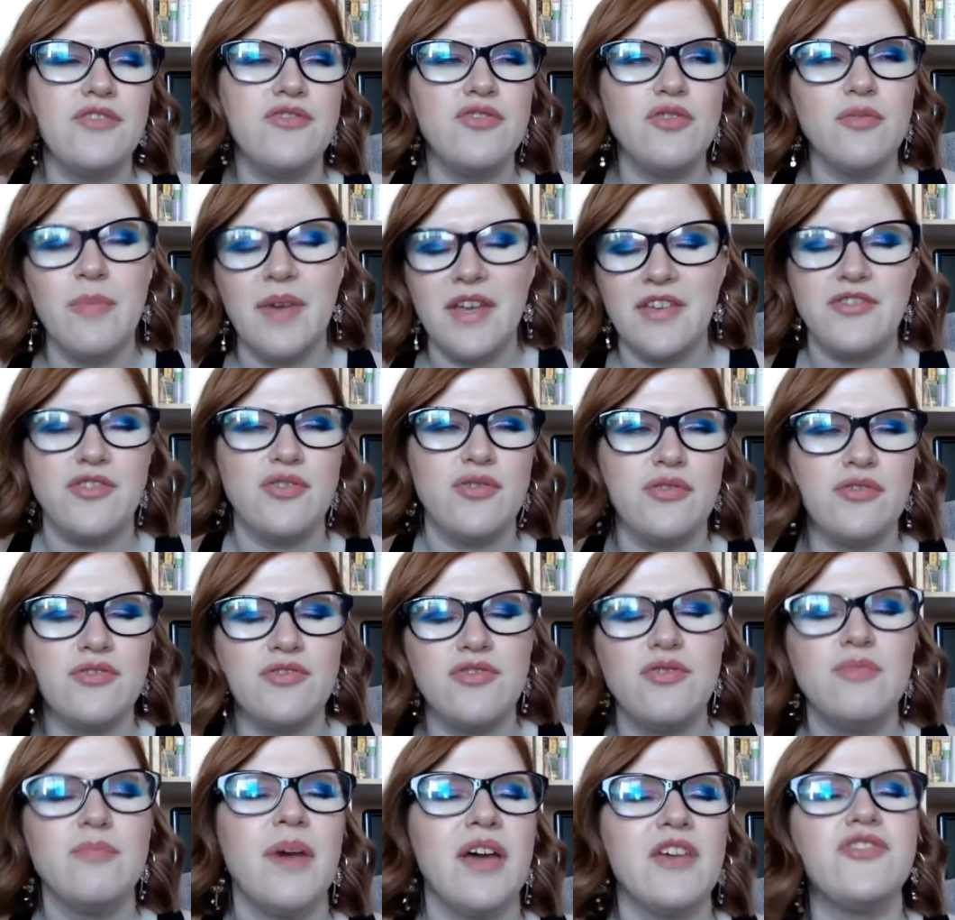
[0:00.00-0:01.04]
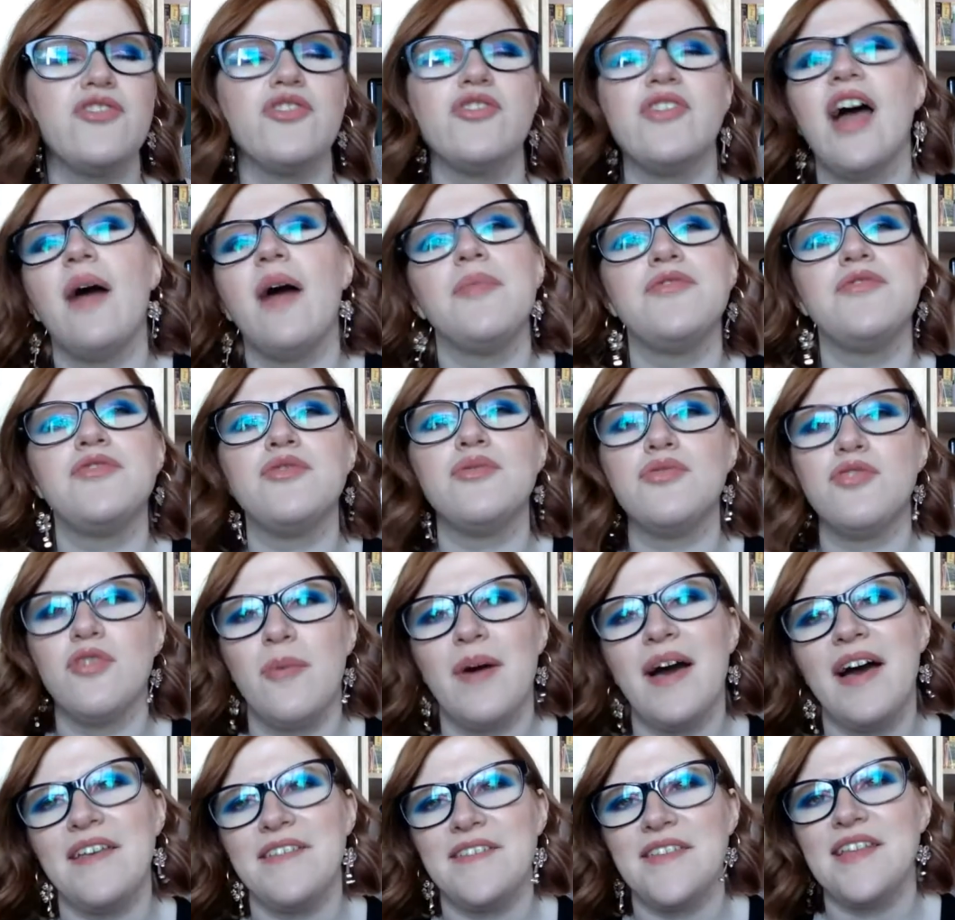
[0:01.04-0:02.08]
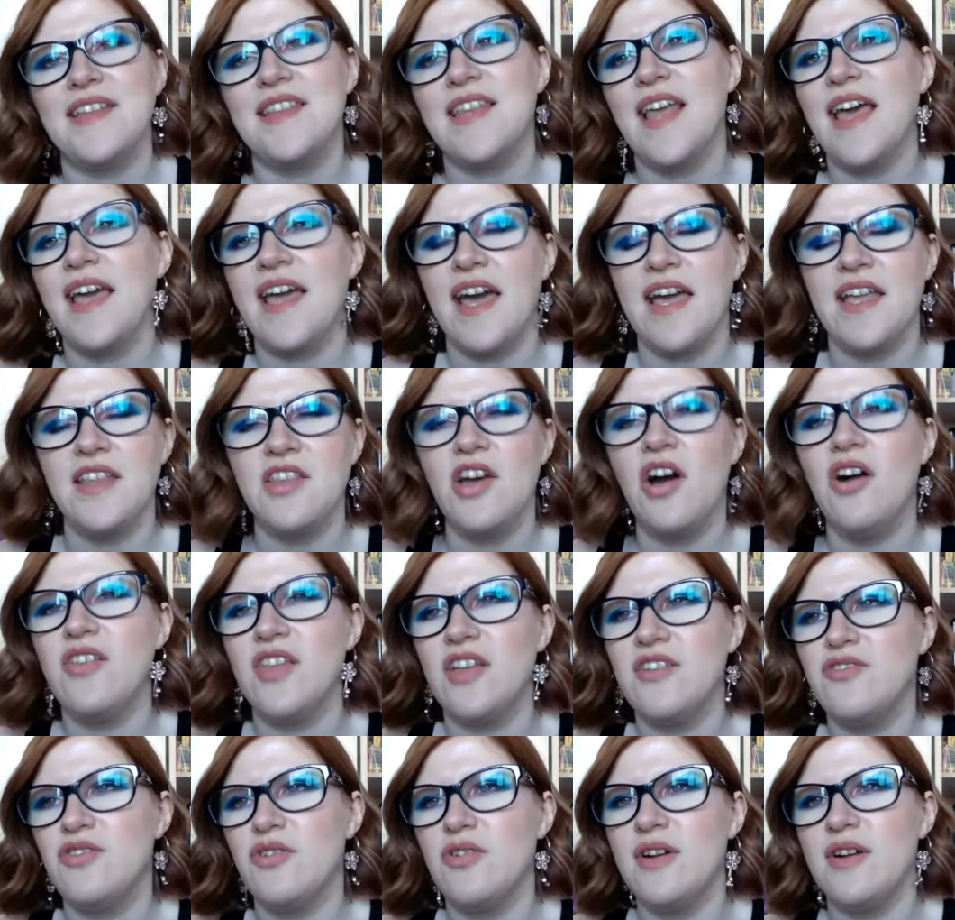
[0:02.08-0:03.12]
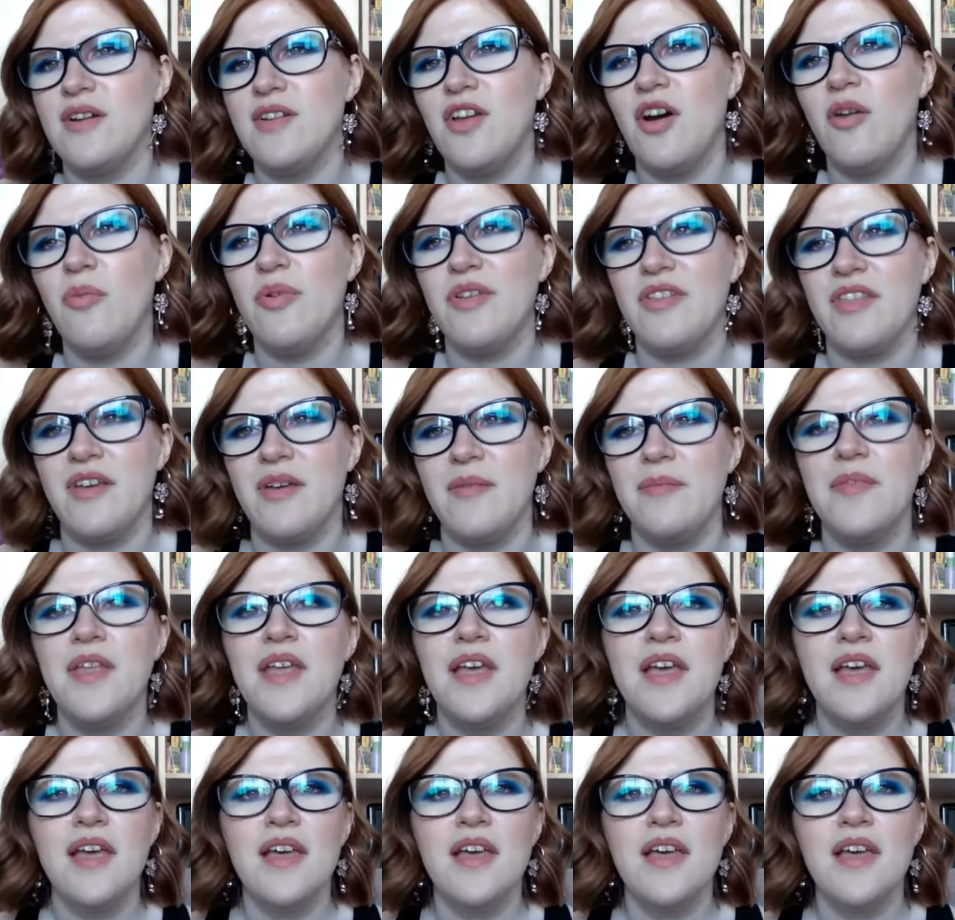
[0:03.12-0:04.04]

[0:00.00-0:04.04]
measure up to Tomas, and like, I know that you're in love with him."